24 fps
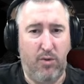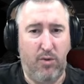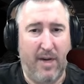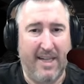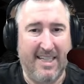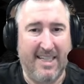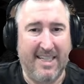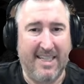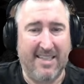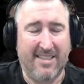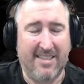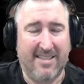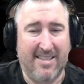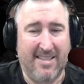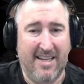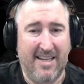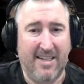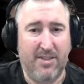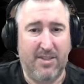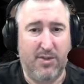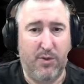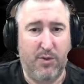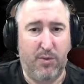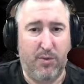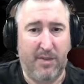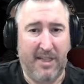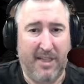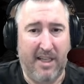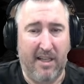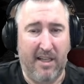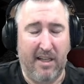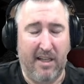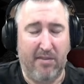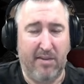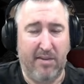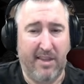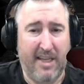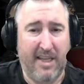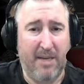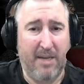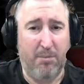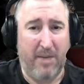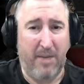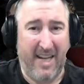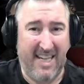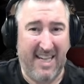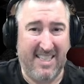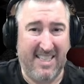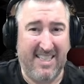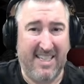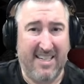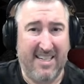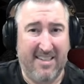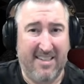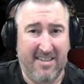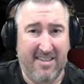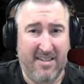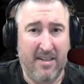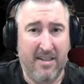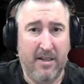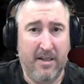I didn't do kill everything, but I did